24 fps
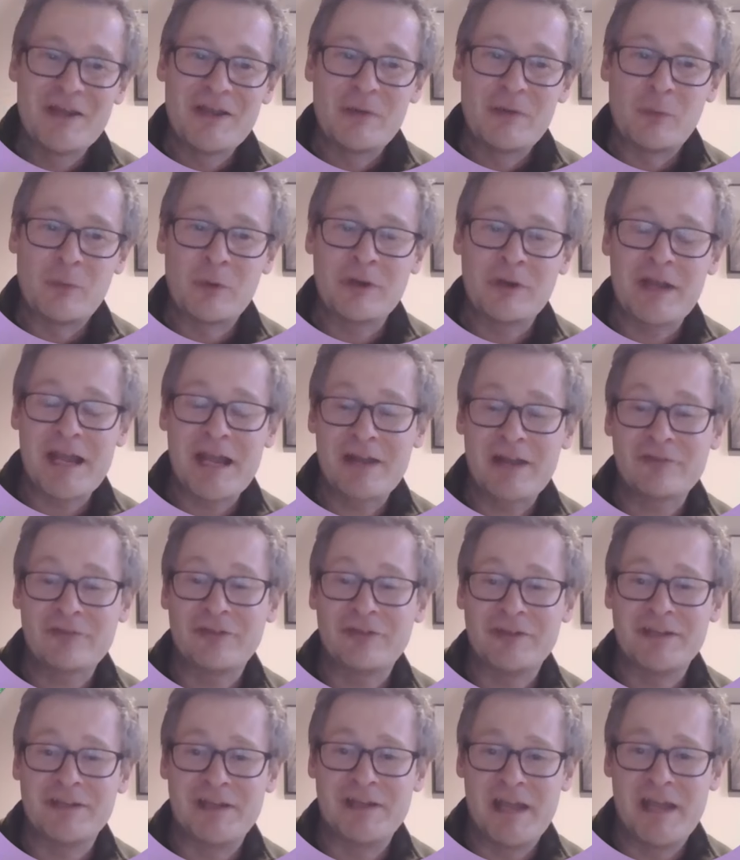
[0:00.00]
We're
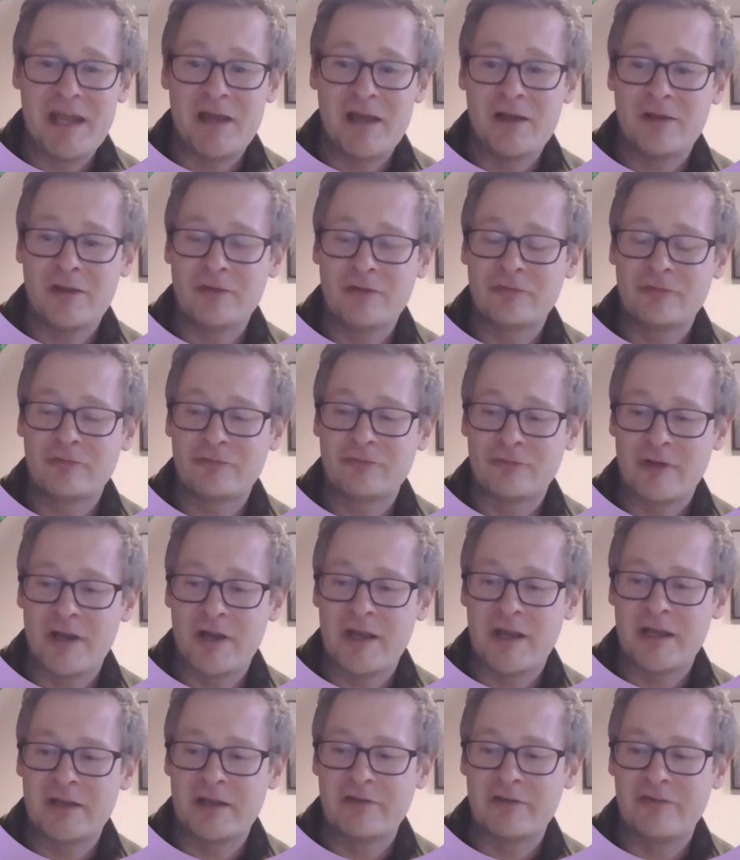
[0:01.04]
actually now
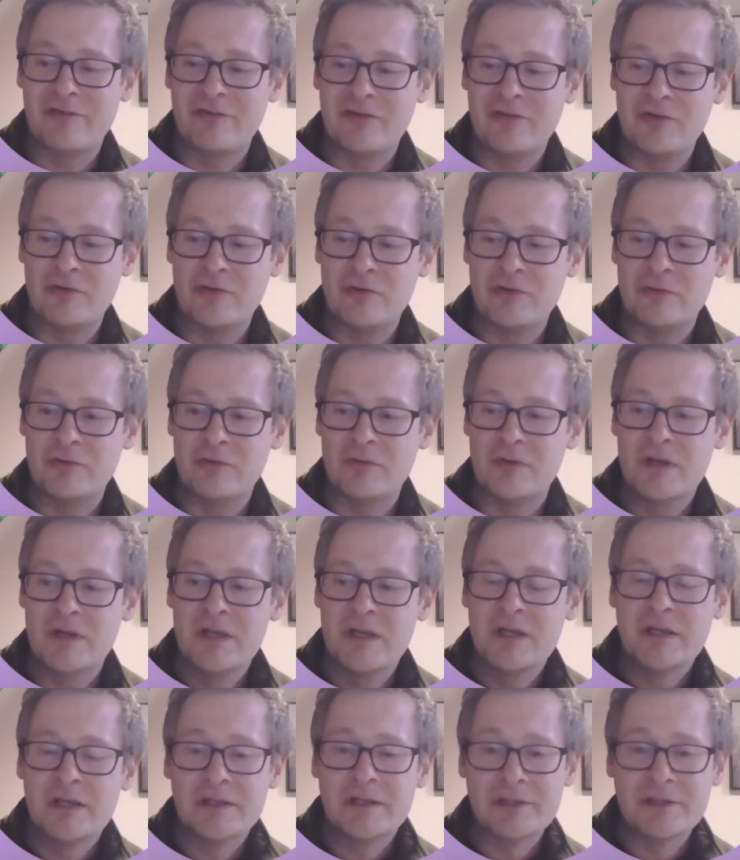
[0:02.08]
trying to
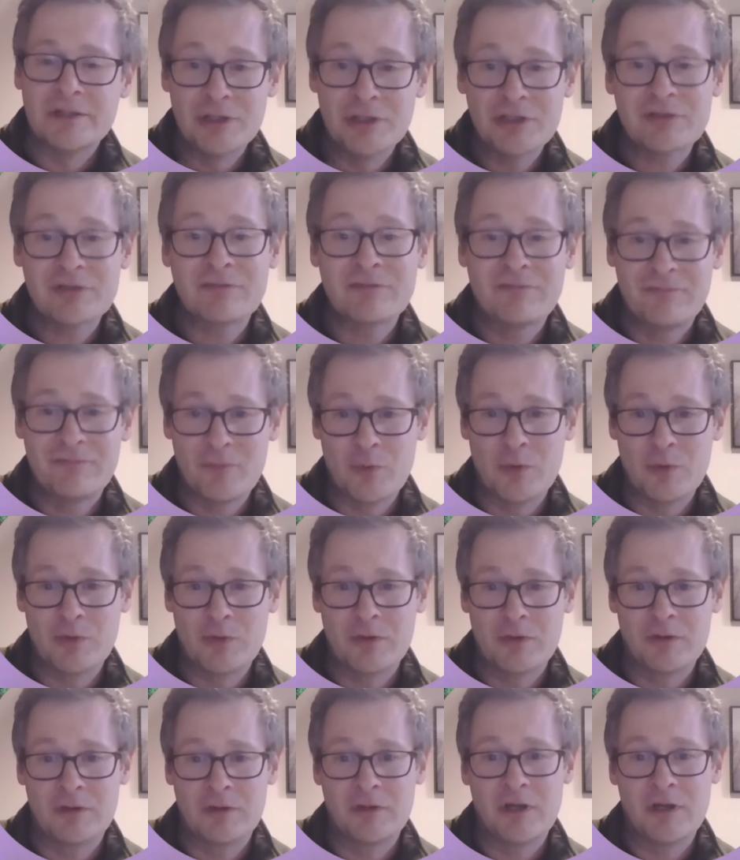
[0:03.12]
look
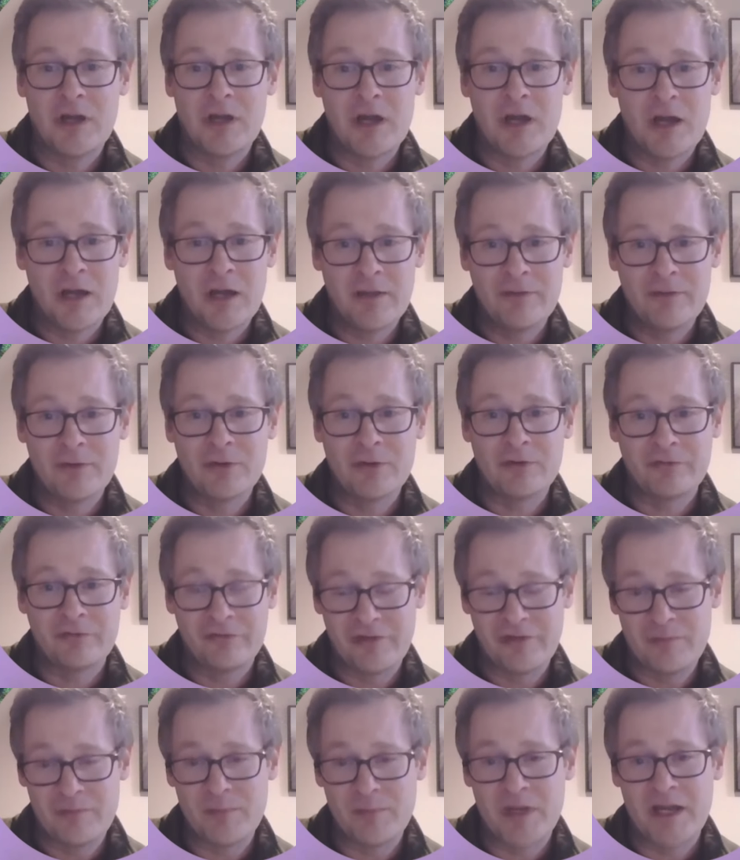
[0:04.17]
for other
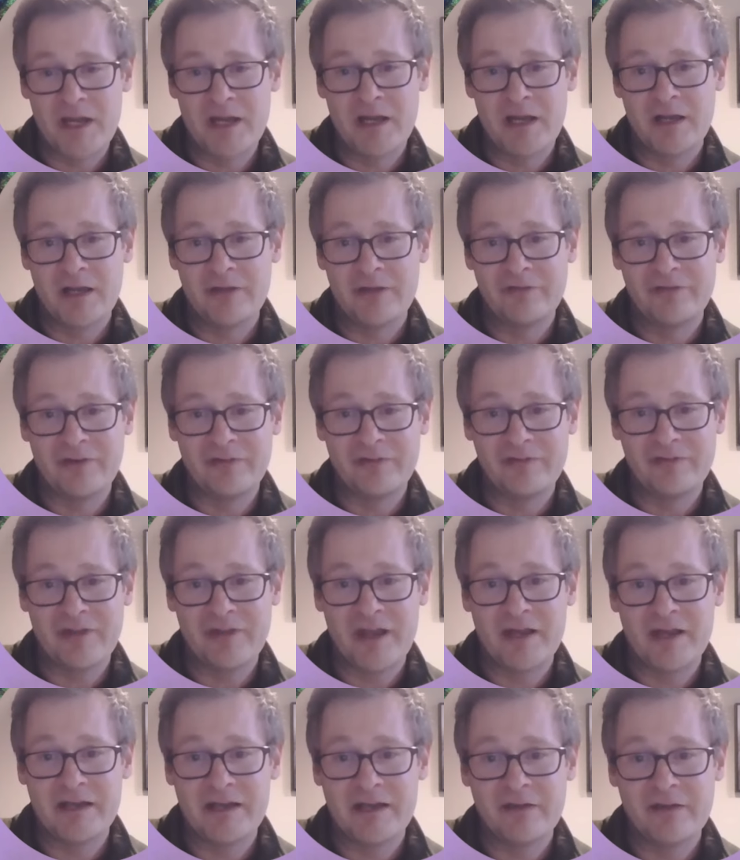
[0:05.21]
symbionts
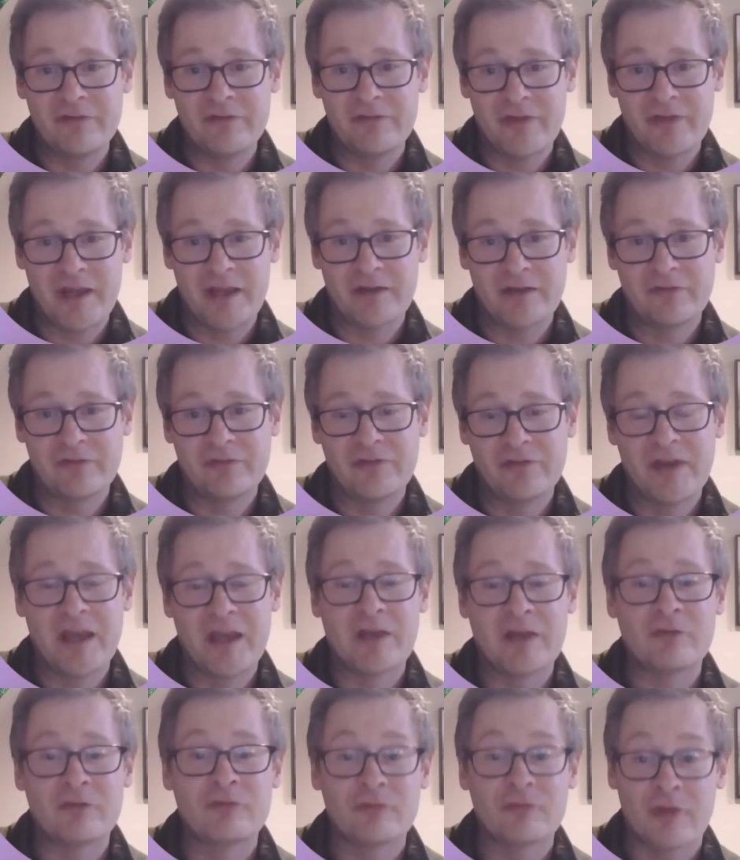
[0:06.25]
inside insects
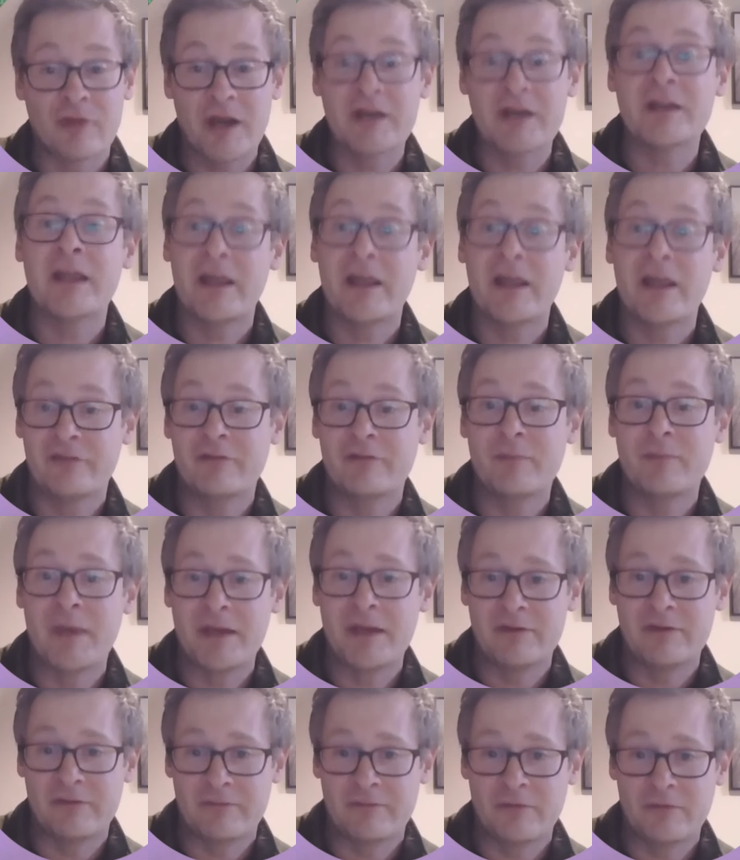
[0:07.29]
and try to
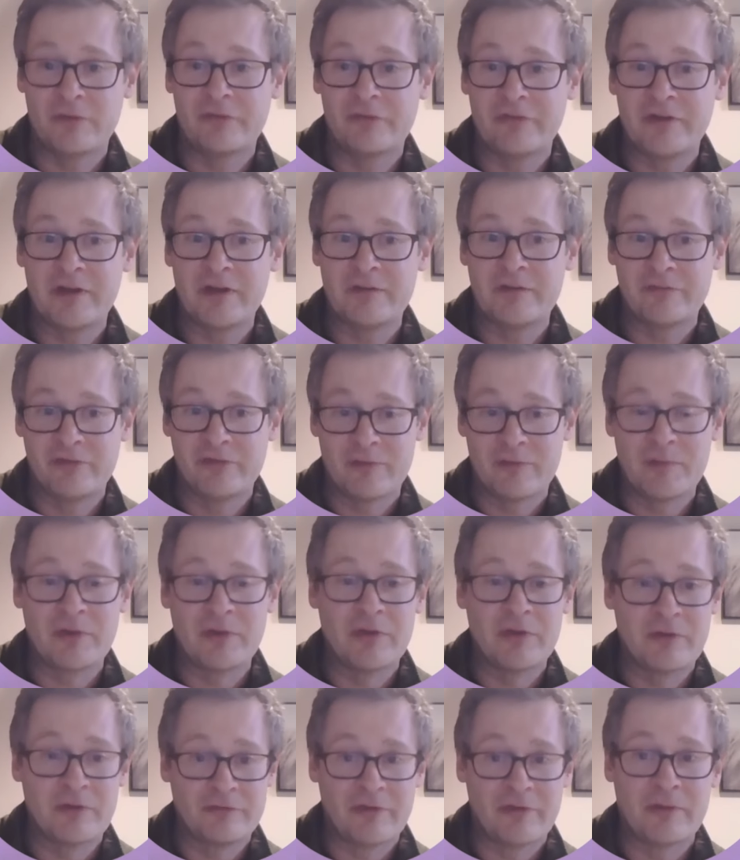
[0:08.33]
estimate diversity of some of
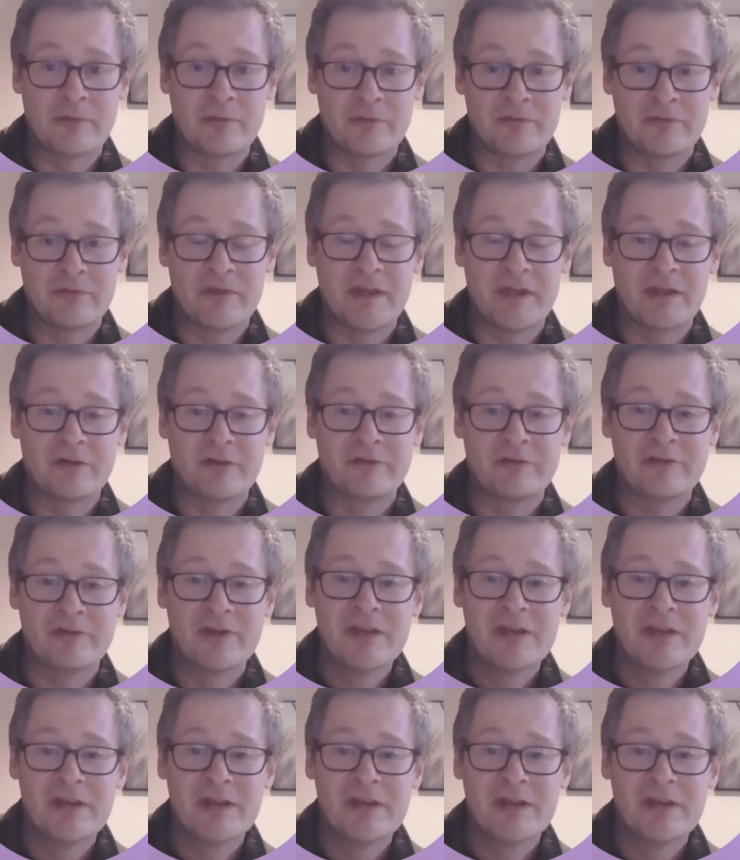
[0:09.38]
those other things.